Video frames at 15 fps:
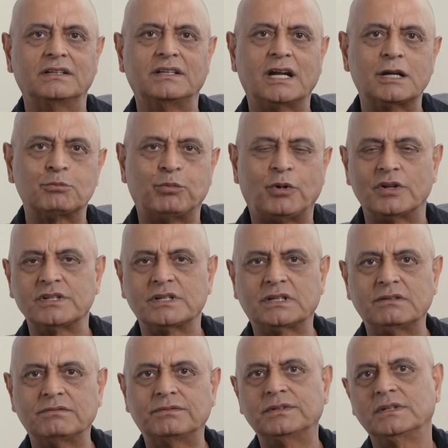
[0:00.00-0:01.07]
that
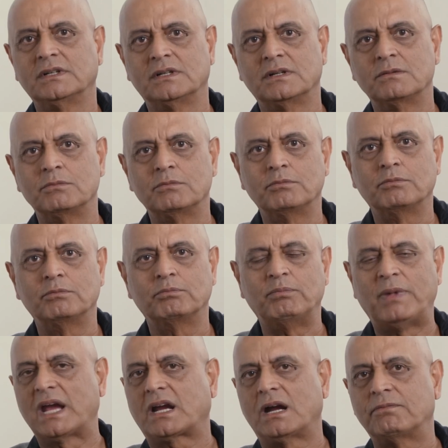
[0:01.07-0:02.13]
positive
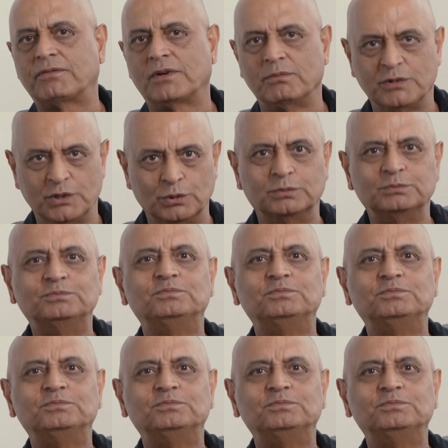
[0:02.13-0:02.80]
backup from you.